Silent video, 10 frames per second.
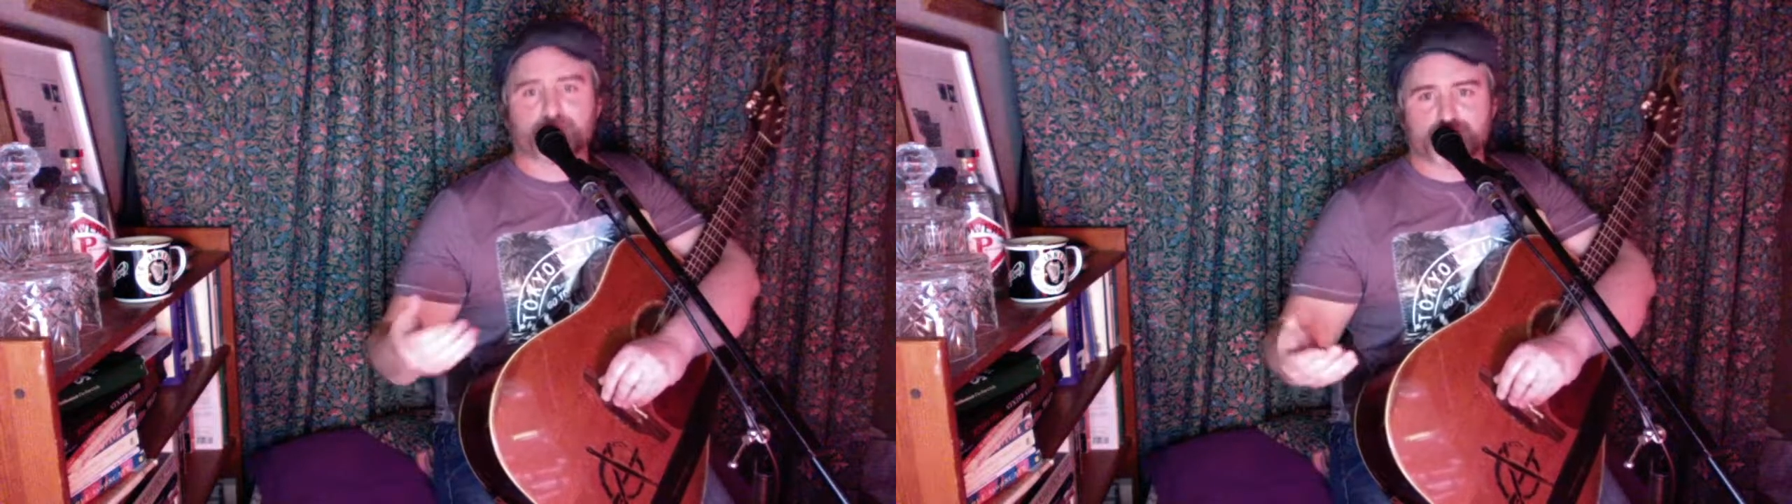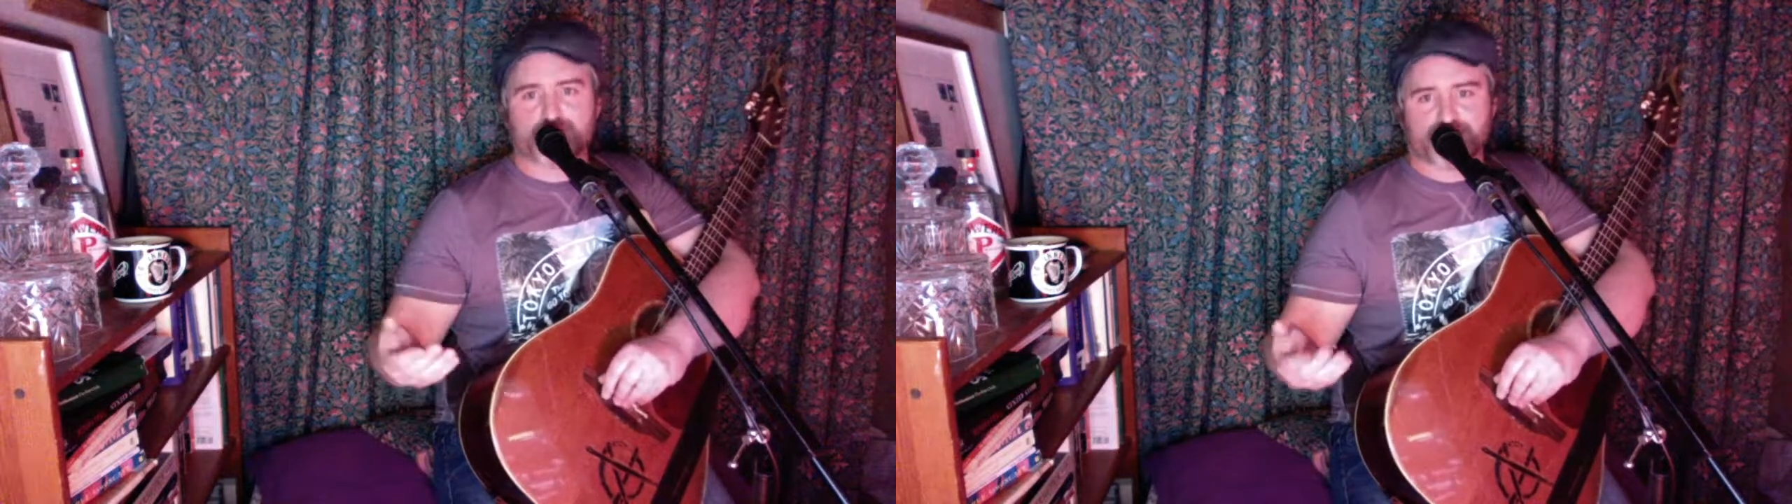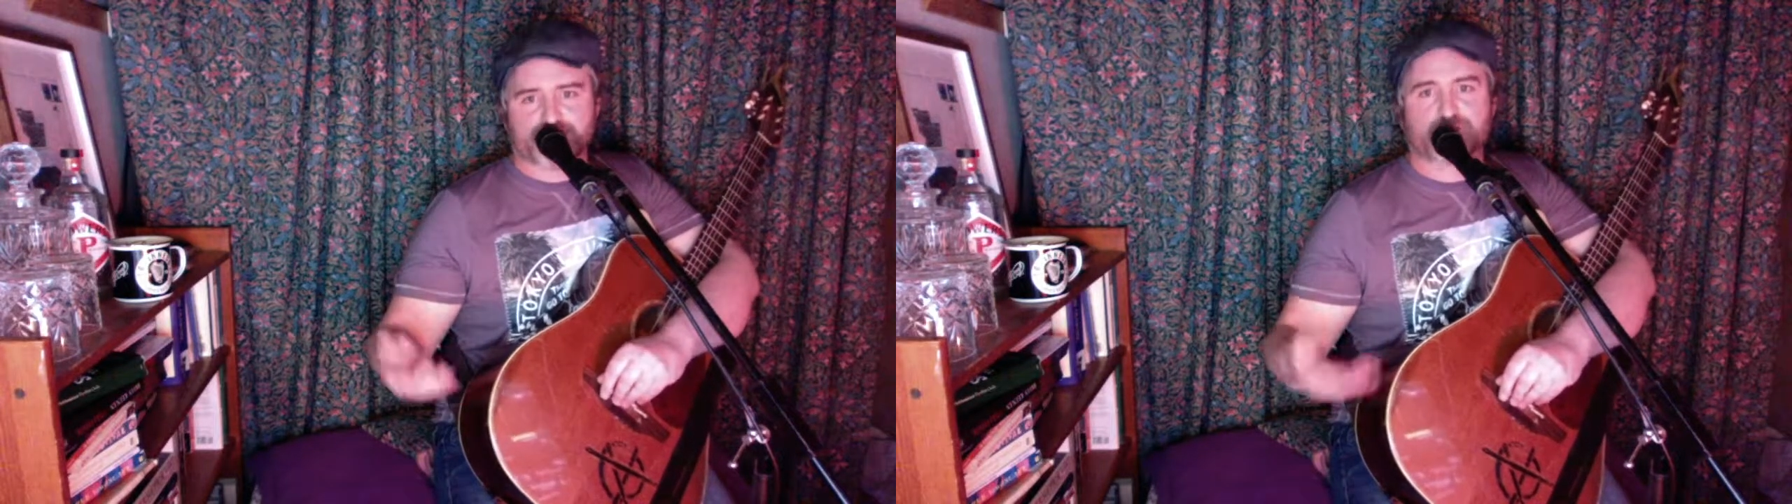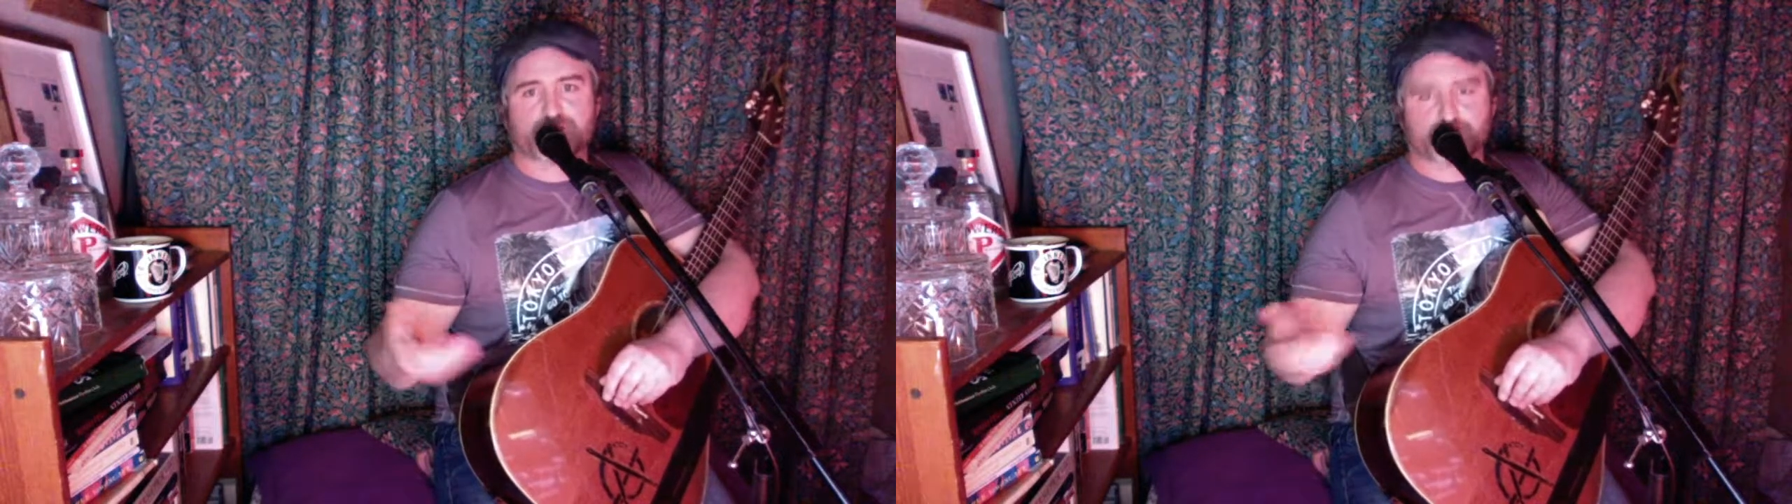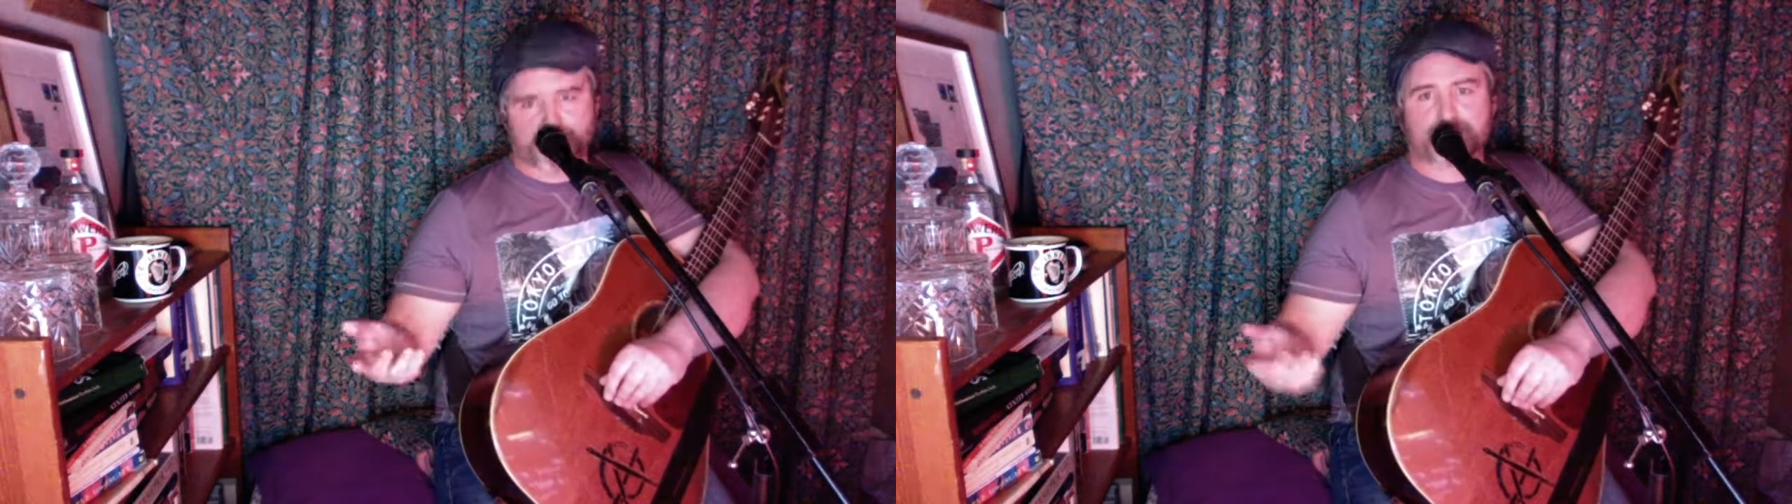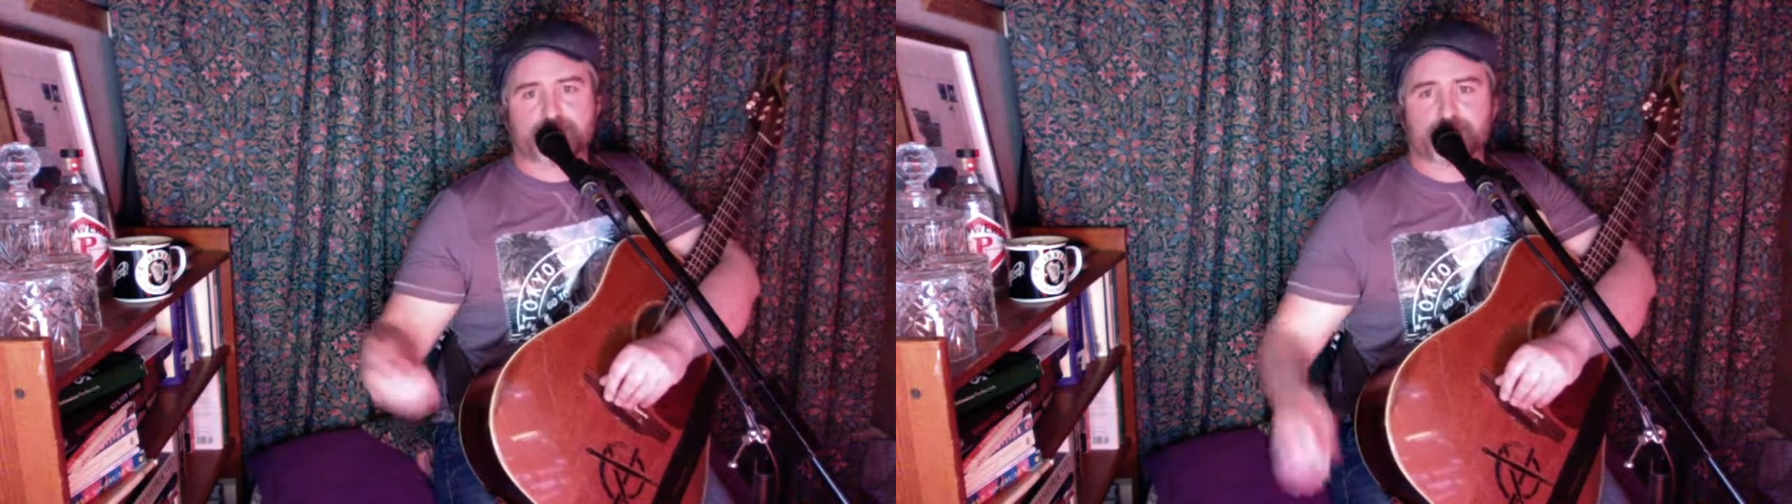projects with